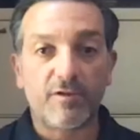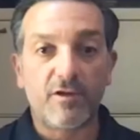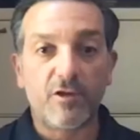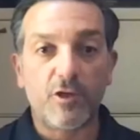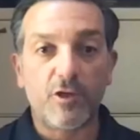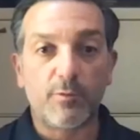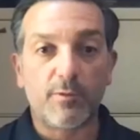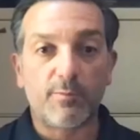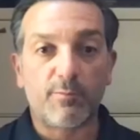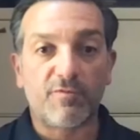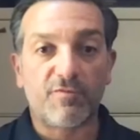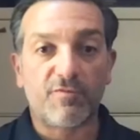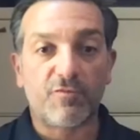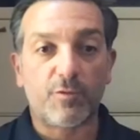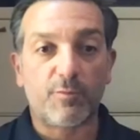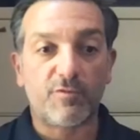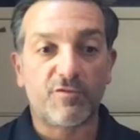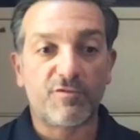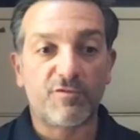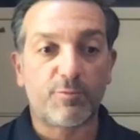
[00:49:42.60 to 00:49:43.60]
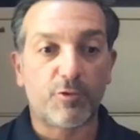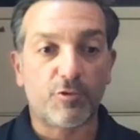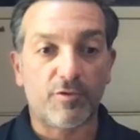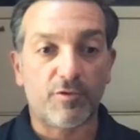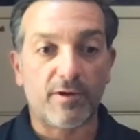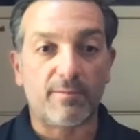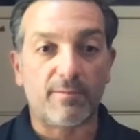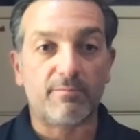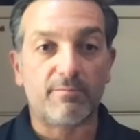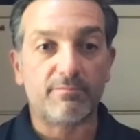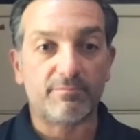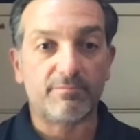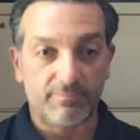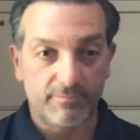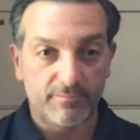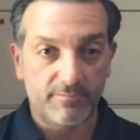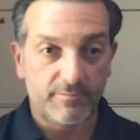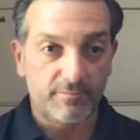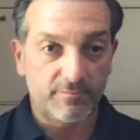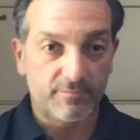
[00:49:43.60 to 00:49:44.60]
Human Performance Program?
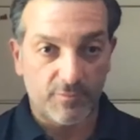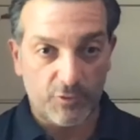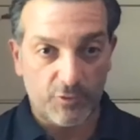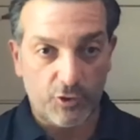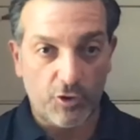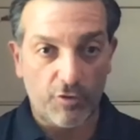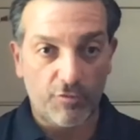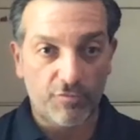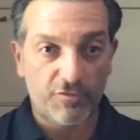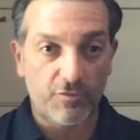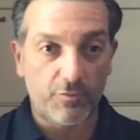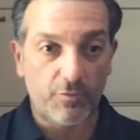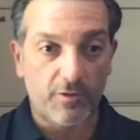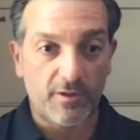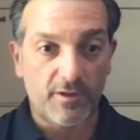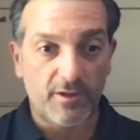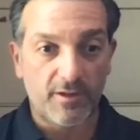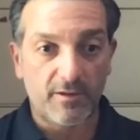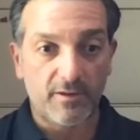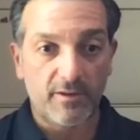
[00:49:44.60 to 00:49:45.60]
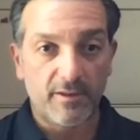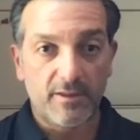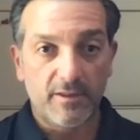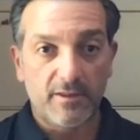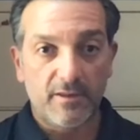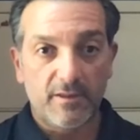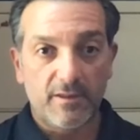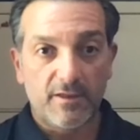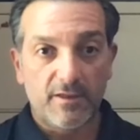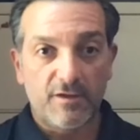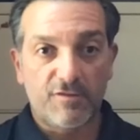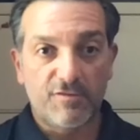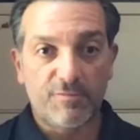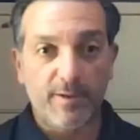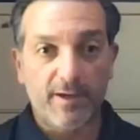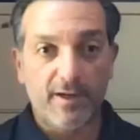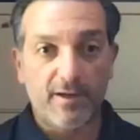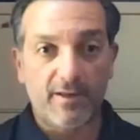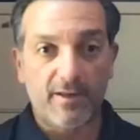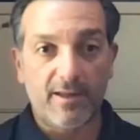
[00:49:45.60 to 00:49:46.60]
Charles, you want to
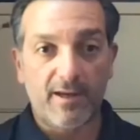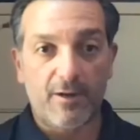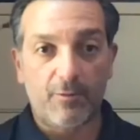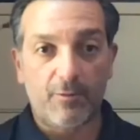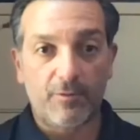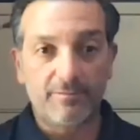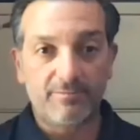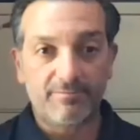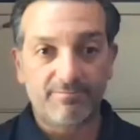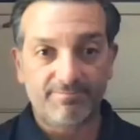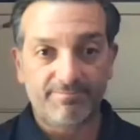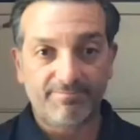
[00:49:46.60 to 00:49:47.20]
expand on that one?